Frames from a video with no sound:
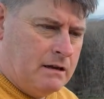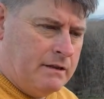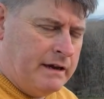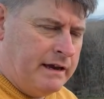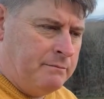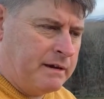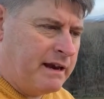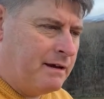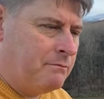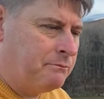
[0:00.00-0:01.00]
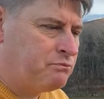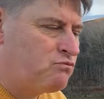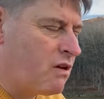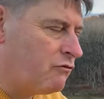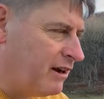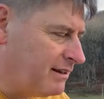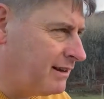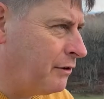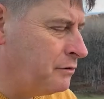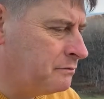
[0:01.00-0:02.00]
that it became written
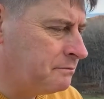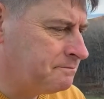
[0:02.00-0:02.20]
down.